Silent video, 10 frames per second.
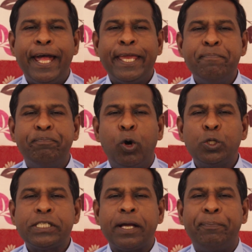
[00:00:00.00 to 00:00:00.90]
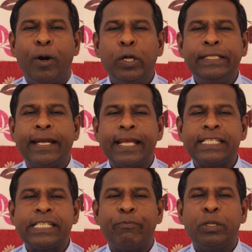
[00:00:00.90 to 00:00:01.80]
imposed upon the
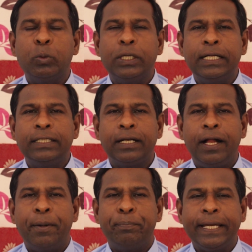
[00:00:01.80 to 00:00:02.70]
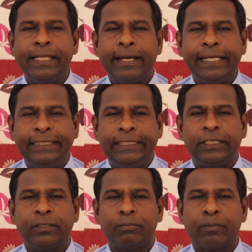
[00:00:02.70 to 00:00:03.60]
rest of the world by the rich.